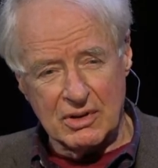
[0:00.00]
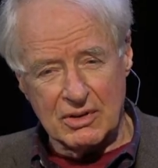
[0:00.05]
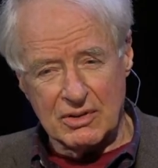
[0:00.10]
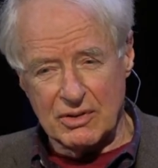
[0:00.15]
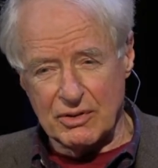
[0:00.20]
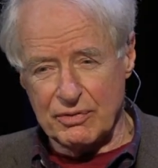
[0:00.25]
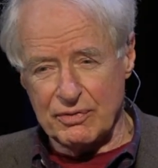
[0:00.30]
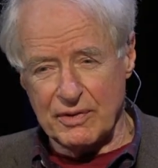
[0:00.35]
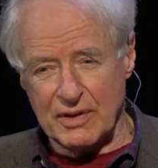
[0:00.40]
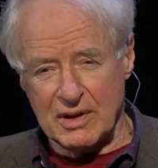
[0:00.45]

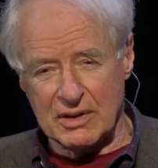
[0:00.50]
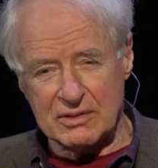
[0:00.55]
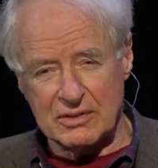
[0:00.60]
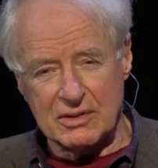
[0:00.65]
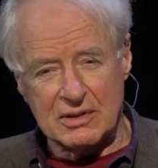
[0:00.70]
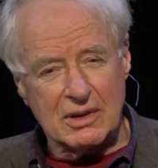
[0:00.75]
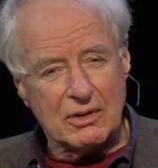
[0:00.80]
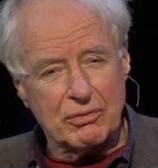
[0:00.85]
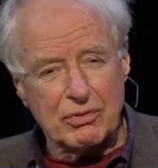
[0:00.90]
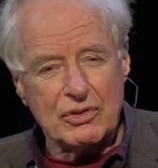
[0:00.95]
The fact that
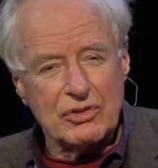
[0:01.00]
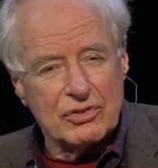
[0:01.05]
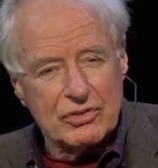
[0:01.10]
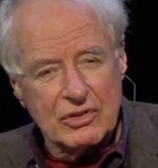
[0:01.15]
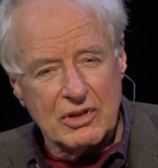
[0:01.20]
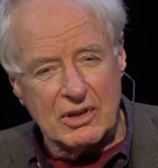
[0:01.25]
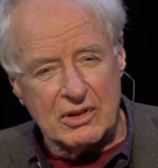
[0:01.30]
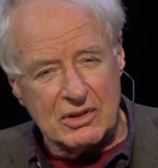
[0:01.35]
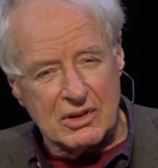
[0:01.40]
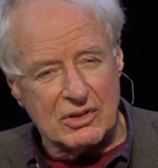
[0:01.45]
every
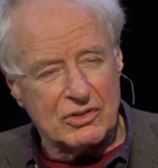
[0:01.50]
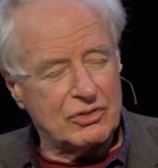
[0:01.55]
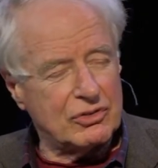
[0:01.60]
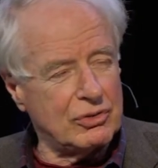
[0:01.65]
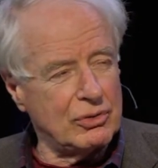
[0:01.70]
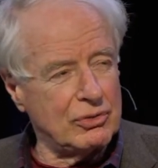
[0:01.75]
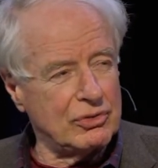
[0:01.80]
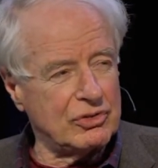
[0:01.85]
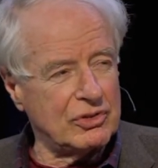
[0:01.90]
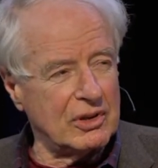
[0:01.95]
state has
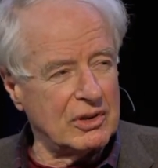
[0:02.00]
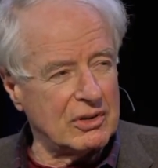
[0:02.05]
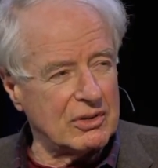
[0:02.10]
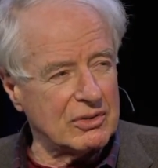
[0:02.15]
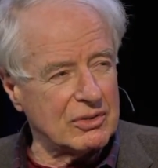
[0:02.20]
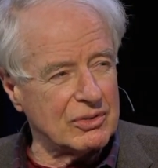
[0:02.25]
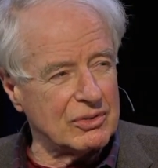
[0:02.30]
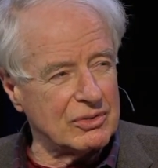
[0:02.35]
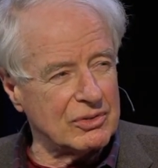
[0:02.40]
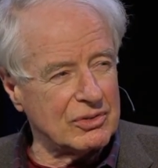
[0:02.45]
two
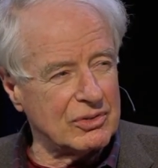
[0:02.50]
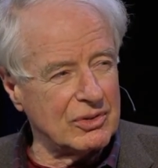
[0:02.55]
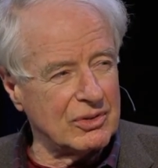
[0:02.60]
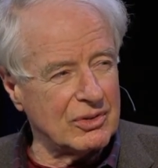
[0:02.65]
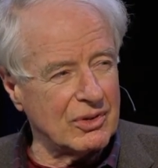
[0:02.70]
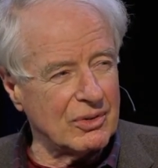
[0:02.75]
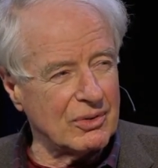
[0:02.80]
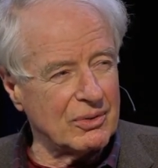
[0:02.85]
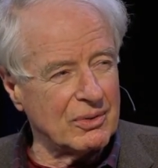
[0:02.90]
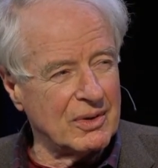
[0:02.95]
senators, you
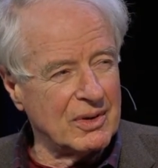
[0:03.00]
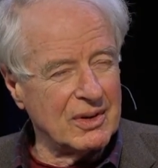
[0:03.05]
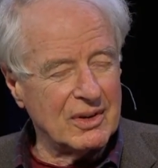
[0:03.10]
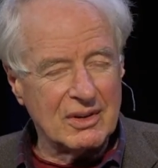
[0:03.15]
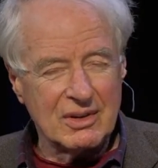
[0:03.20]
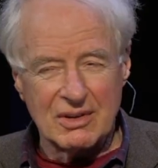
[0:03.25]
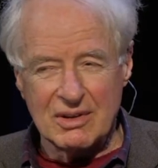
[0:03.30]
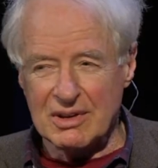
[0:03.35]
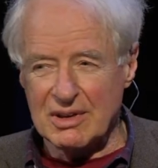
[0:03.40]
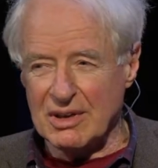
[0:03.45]
know,
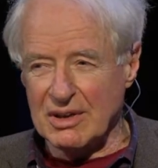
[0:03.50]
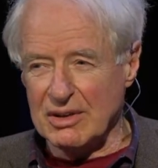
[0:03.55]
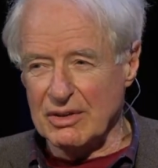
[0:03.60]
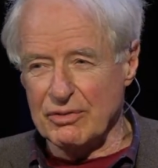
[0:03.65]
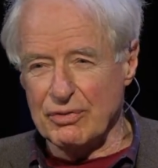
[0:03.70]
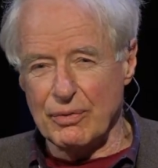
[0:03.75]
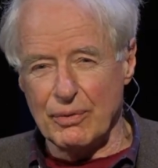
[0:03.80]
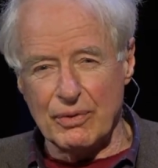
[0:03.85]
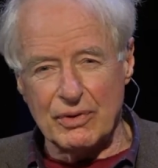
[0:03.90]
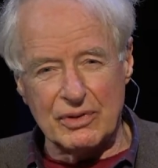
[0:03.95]

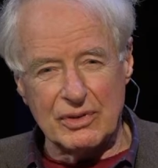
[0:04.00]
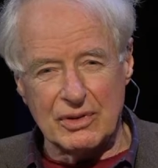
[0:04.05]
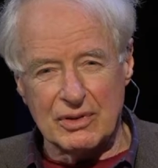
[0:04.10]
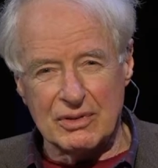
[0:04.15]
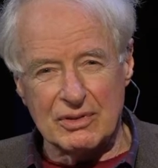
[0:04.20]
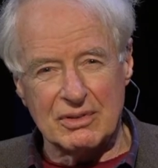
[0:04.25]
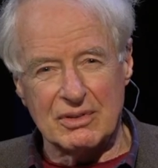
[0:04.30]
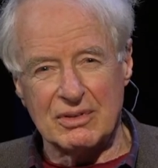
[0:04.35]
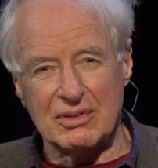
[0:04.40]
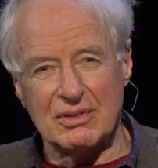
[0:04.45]

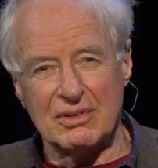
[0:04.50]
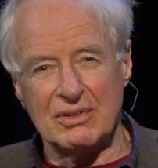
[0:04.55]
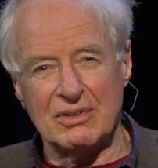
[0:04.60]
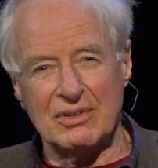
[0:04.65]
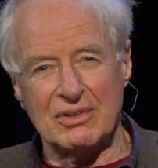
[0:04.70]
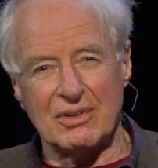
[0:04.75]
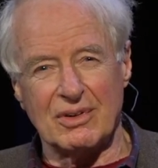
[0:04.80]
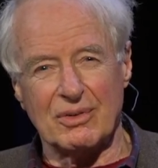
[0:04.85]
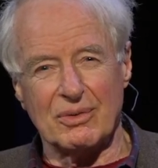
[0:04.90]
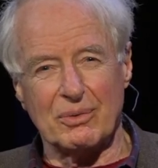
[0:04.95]
California, you
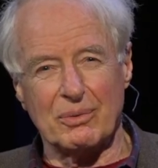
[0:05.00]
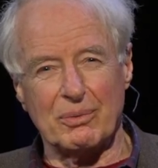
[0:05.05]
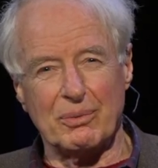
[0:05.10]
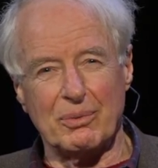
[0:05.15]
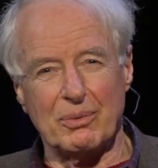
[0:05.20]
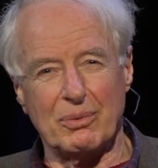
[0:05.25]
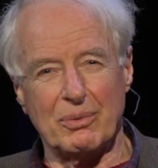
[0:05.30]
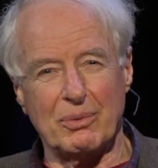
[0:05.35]
know,